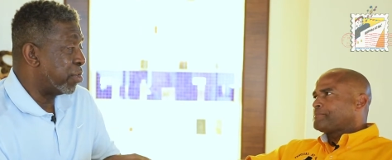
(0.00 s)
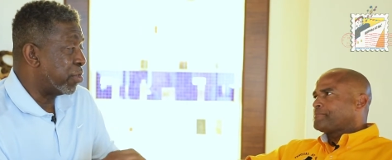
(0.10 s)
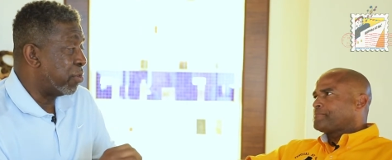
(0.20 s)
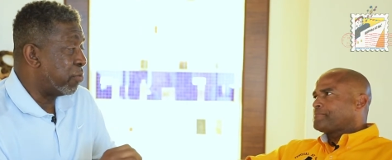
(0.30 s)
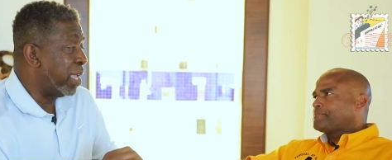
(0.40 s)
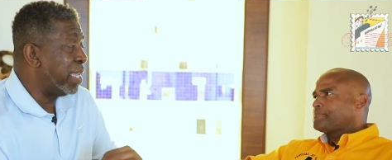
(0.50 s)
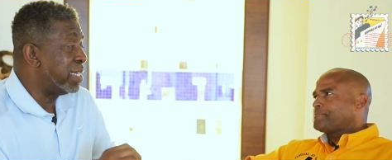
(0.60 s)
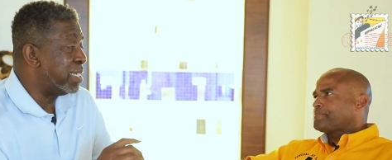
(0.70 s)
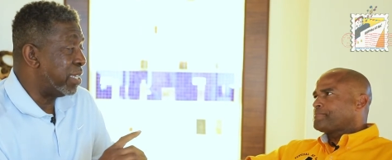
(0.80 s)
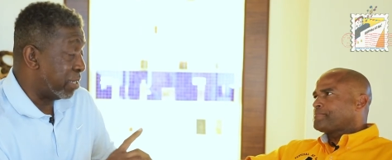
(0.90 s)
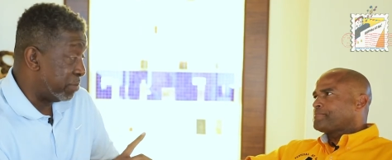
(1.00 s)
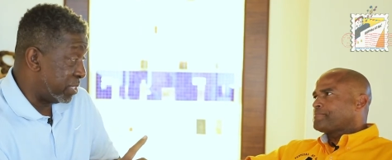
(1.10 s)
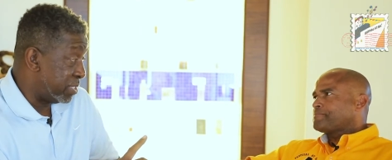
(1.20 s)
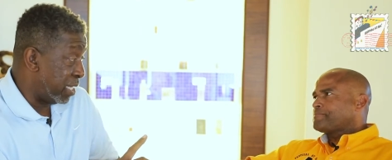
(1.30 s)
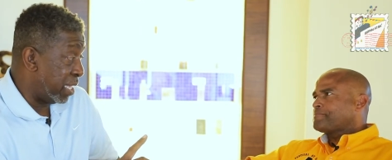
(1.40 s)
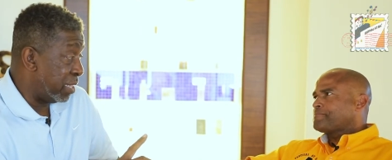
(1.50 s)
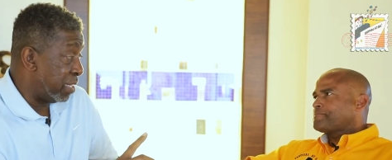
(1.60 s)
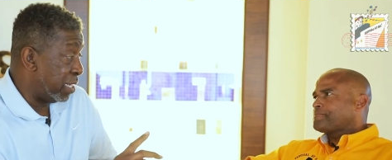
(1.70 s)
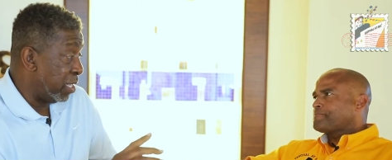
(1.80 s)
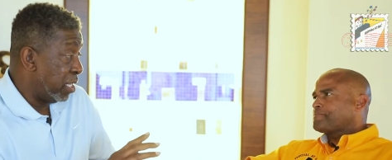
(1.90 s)
Speaker 1: a great deal? I'm just saying
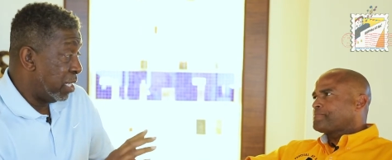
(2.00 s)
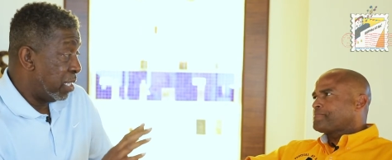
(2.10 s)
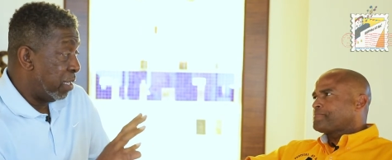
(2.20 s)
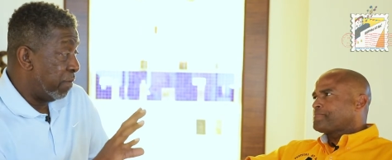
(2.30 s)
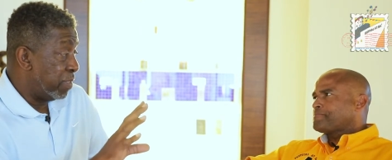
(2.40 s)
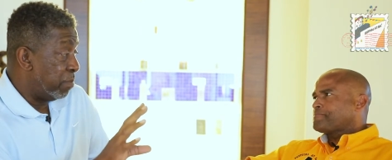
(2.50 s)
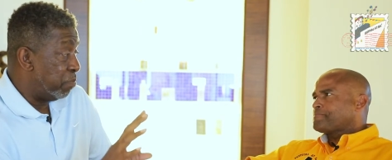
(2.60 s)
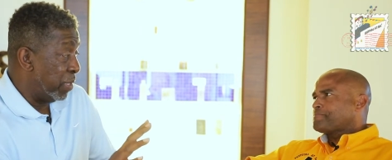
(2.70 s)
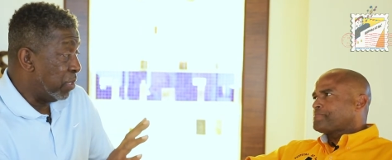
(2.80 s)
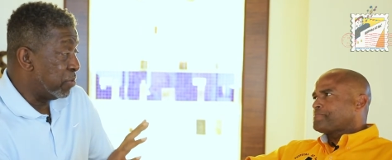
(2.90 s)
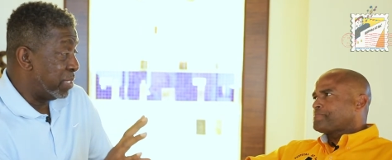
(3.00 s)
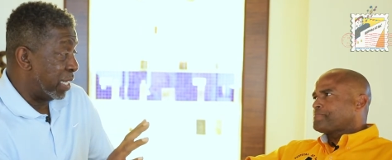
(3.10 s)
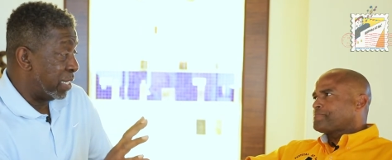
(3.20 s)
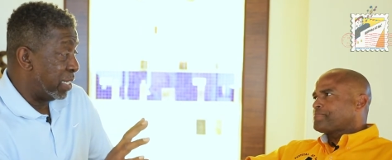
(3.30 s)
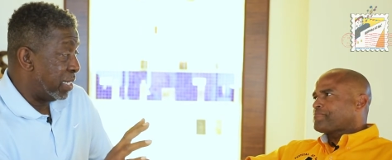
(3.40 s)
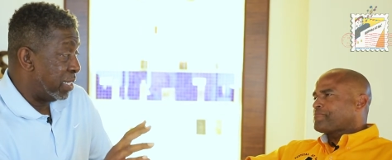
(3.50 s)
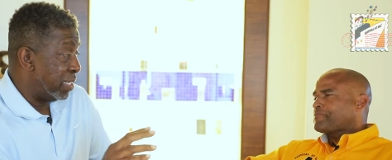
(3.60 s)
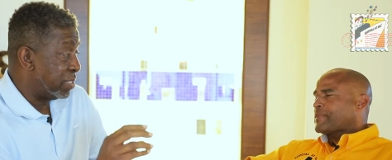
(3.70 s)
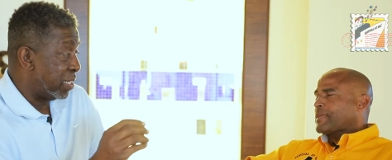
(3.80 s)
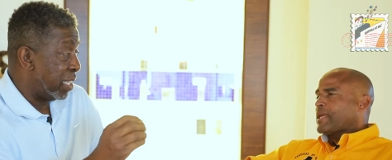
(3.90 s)
that if the building
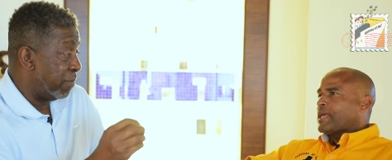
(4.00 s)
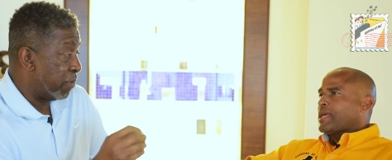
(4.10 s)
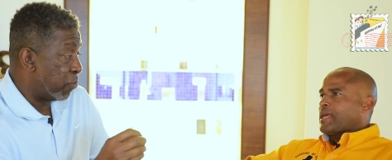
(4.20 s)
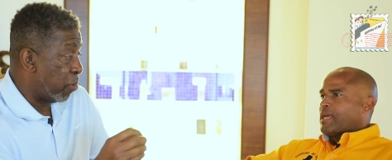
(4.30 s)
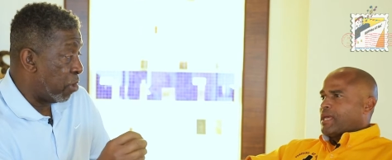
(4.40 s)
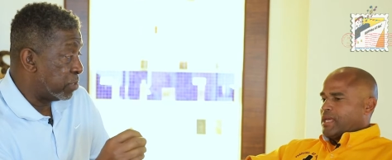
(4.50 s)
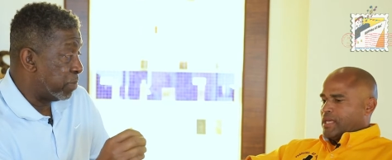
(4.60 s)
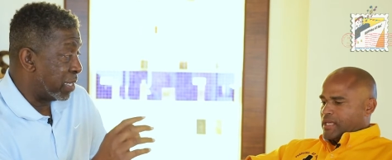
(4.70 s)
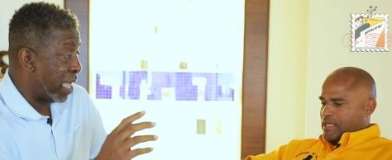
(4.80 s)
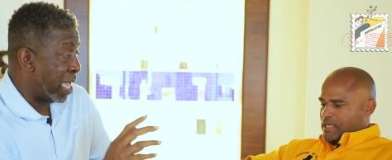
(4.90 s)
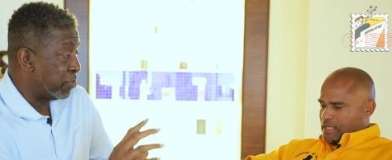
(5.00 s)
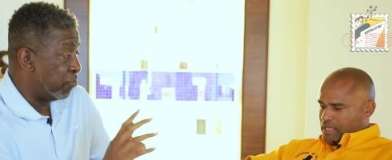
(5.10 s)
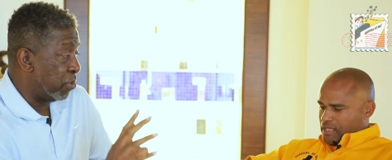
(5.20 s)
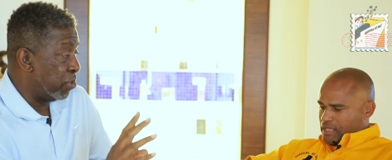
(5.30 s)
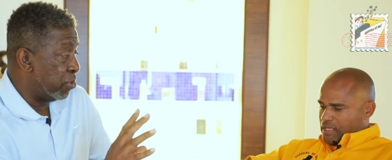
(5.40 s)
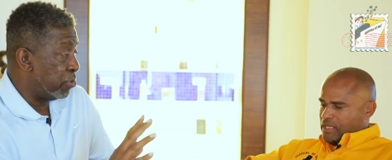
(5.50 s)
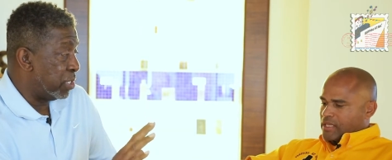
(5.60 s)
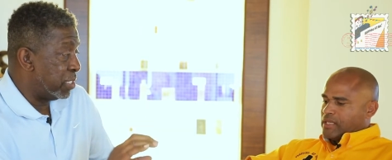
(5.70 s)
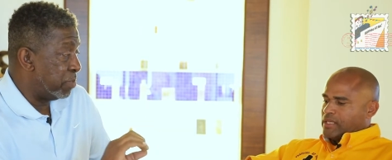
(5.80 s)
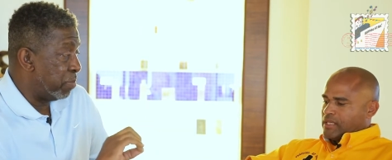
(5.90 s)
doesn't have a cross, but God's word
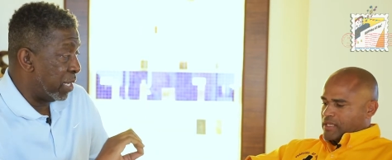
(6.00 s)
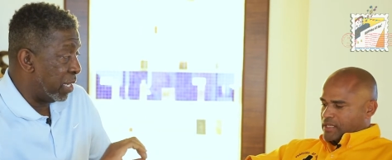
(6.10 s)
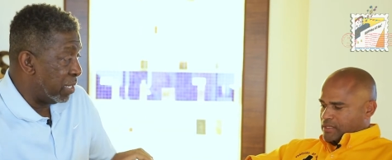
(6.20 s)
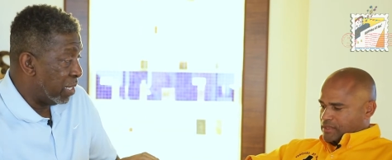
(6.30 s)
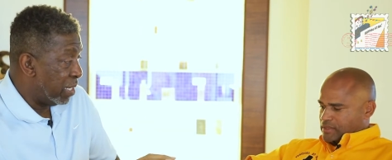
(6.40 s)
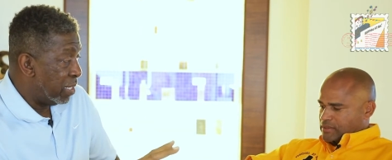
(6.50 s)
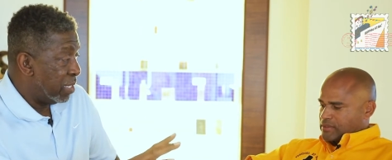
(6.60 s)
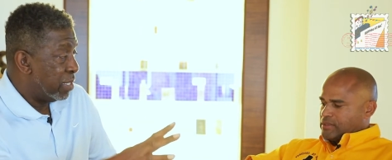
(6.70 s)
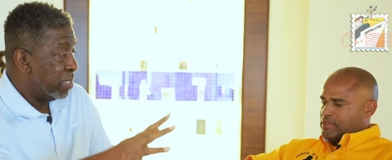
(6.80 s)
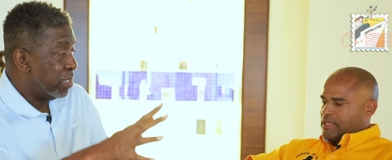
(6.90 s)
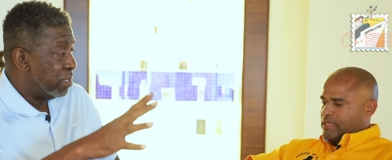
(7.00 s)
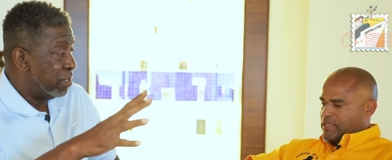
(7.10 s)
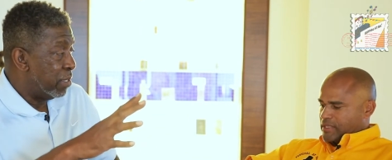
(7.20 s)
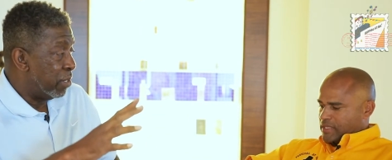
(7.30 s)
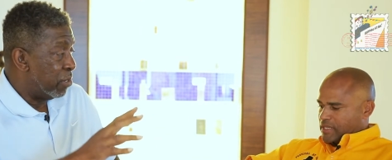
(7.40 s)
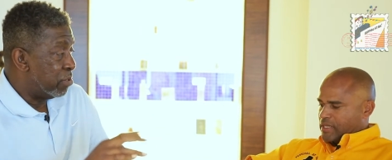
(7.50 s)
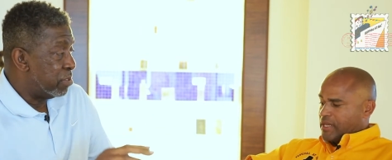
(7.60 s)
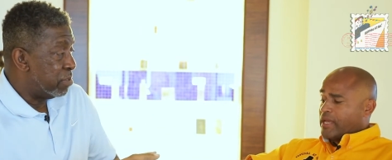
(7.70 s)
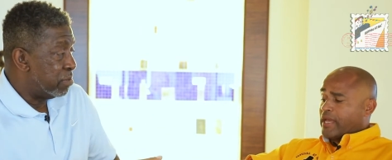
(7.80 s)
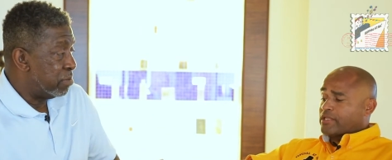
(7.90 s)
Speaker 2: is being yeah. Yeah, you know? yeah.
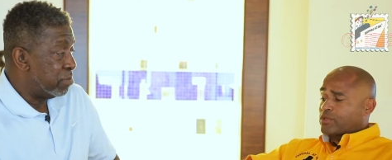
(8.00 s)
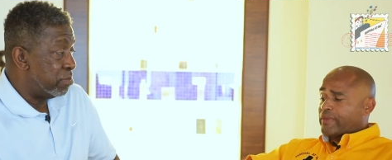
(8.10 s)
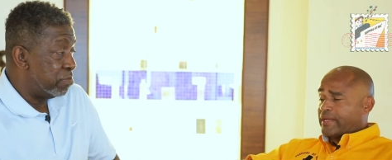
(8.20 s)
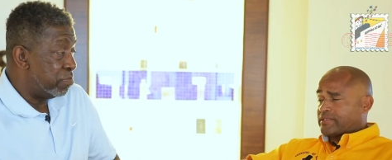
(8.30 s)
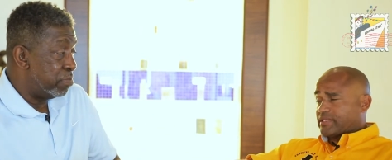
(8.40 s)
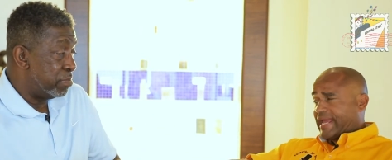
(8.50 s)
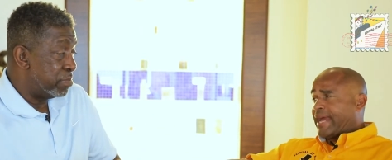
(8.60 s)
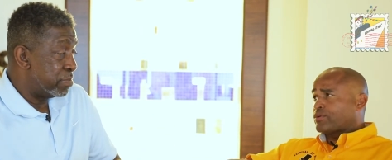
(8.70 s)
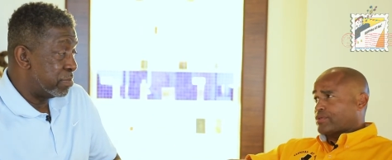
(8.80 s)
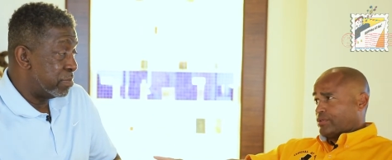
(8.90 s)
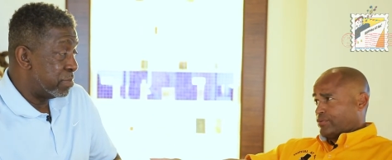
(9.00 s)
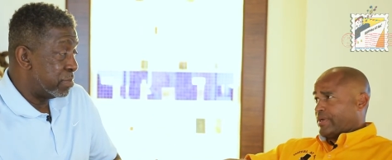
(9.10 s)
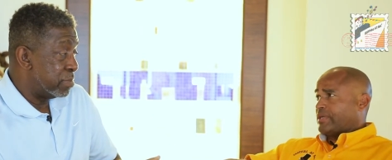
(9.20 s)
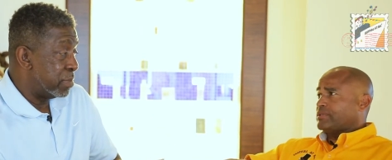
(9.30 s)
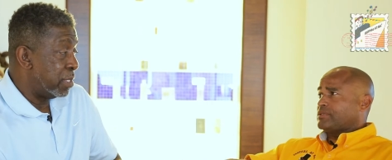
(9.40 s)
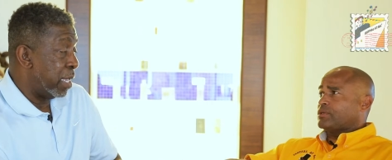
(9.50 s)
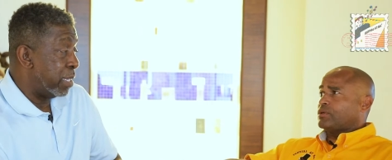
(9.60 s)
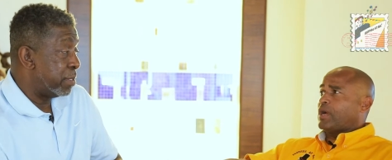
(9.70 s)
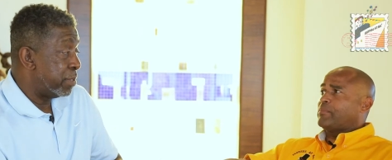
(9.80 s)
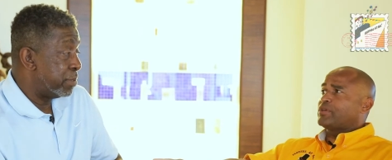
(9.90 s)
And, and, so that is the counter, right? Yeah.
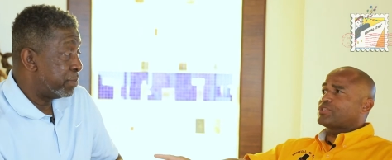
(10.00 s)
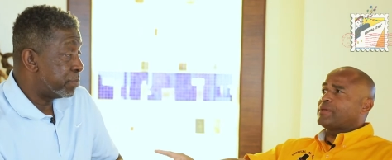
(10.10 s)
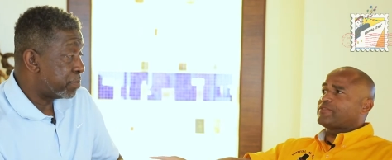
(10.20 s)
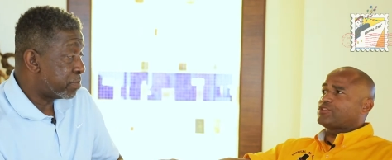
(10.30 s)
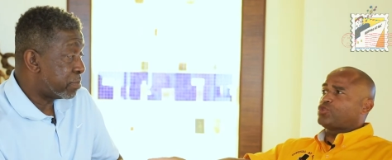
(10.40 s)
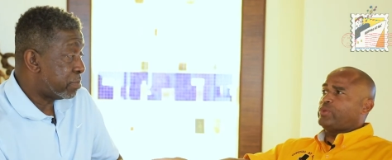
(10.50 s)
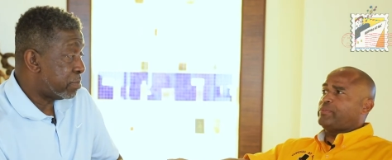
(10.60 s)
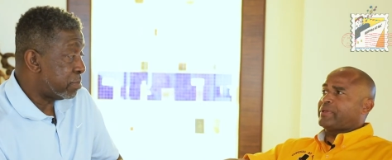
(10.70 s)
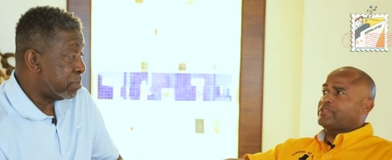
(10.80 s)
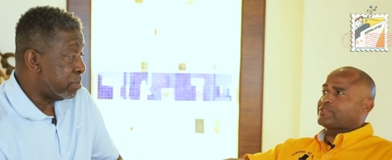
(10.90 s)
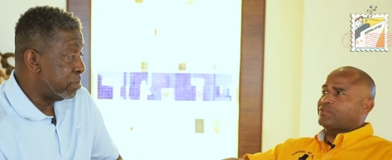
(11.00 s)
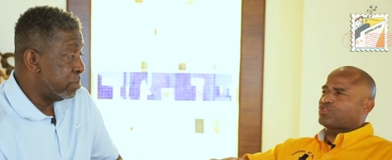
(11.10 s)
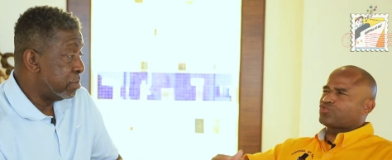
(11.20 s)
So how much emphasis do we place on